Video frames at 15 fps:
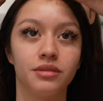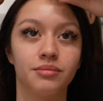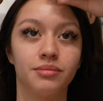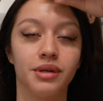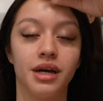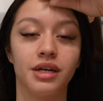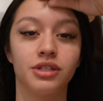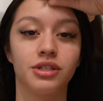
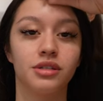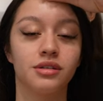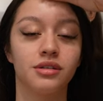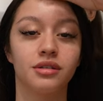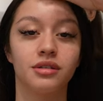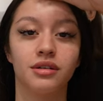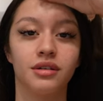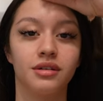but
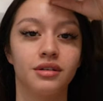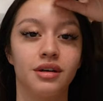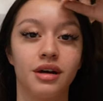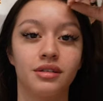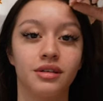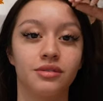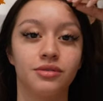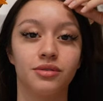
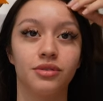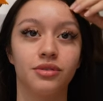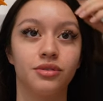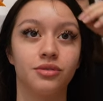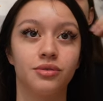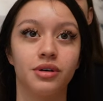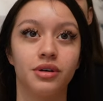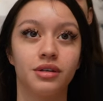guys, I was going
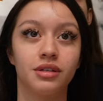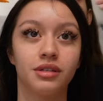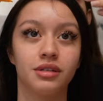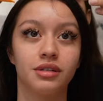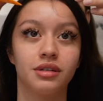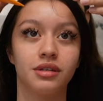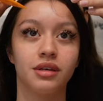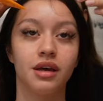through it,
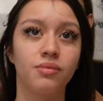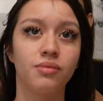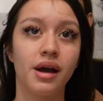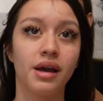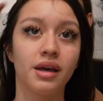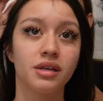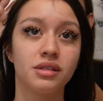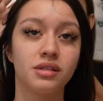honestly.
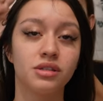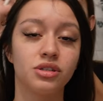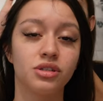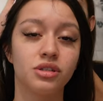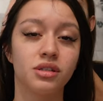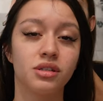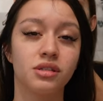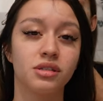I guess it's
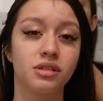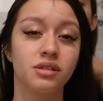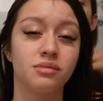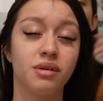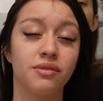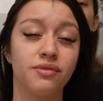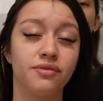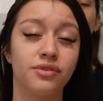just because this is
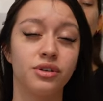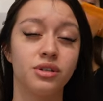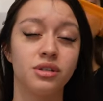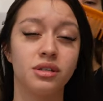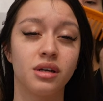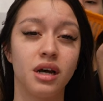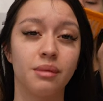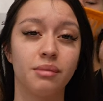my first
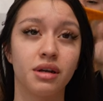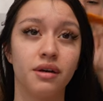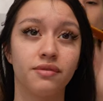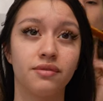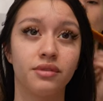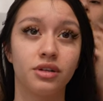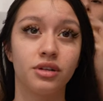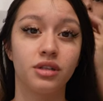time and I've
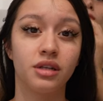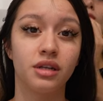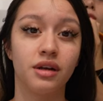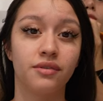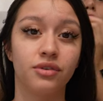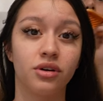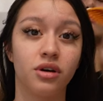literally never